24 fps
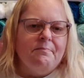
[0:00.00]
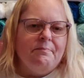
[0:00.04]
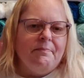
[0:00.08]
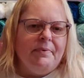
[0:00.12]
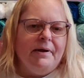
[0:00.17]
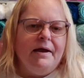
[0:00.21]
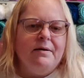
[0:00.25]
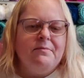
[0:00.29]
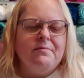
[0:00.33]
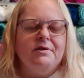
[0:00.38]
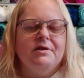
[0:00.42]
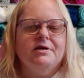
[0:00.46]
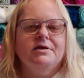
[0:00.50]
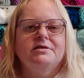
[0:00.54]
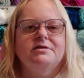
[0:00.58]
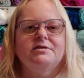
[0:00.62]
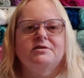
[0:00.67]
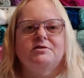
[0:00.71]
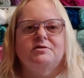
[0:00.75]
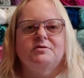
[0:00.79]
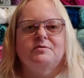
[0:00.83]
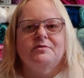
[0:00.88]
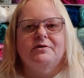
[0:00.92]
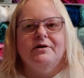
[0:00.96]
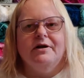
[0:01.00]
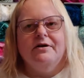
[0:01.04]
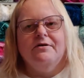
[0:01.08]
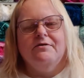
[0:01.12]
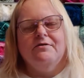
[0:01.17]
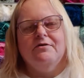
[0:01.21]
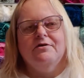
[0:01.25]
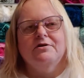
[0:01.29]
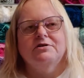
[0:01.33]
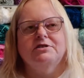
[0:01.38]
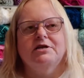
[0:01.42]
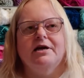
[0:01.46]
Pamela's Adoring
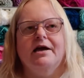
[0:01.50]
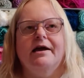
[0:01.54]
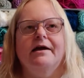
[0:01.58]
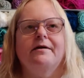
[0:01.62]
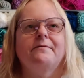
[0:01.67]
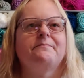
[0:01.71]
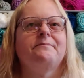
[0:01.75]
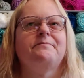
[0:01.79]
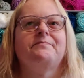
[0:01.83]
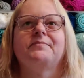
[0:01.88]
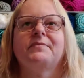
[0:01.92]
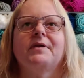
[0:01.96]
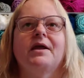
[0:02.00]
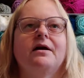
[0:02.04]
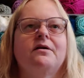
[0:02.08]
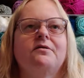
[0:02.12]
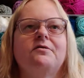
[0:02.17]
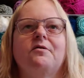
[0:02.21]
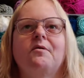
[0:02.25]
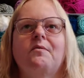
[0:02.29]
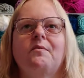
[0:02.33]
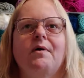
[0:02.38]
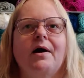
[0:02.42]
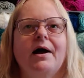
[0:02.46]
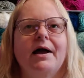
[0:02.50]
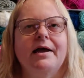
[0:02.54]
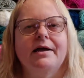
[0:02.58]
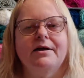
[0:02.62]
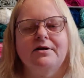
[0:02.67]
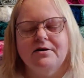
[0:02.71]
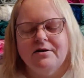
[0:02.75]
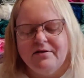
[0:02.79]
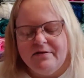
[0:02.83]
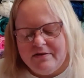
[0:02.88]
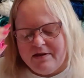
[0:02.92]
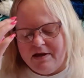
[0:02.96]
Crochet. I don't know why I
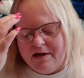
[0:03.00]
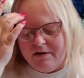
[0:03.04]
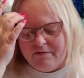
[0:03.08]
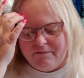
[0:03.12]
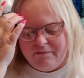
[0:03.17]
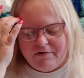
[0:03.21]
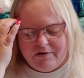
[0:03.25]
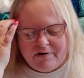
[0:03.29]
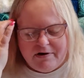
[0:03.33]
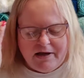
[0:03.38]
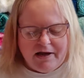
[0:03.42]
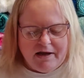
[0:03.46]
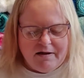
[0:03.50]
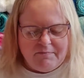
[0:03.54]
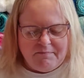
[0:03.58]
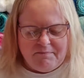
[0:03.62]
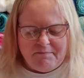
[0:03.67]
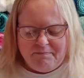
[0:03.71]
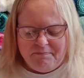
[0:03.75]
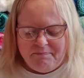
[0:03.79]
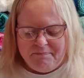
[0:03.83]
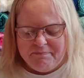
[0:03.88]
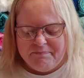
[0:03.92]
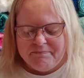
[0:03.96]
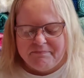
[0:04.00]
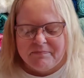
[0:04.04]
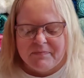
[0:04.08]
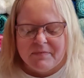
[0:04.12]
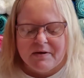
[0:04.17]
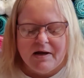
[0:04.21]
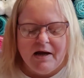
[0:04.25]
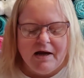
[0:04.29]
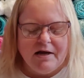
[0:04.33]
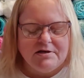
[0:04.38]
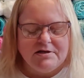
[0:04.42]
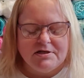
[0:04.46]
couldn't think of her name.
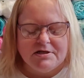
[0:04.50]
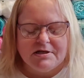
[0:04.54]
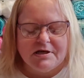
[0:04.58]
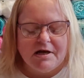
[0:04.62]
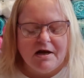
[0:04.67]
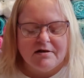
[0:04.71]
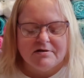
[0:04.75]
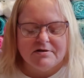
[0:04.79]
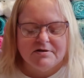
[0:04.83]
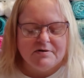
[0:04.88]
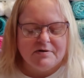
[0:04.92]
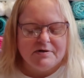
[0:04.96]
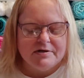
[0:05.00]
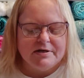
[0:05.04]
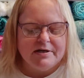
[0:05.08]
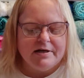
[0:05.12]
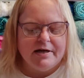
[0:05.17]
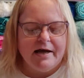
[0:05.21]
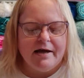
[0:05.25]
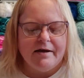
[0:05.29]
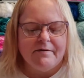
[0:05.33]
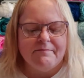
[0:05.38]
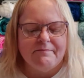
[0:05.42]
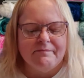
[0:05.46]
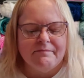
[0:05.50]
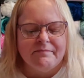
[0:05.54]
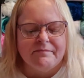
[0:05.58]
I just talked to her today.